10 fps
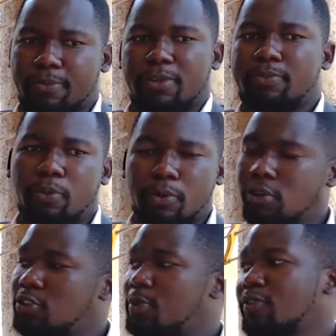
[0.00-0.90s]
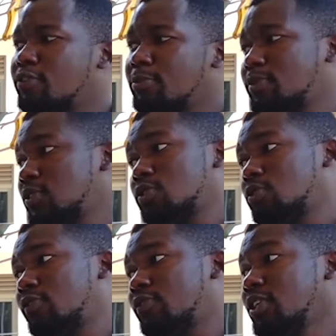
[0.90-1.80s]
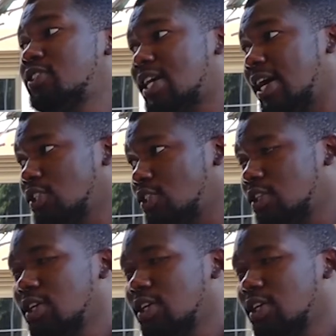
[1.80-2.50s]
people, we don't speak from a position of research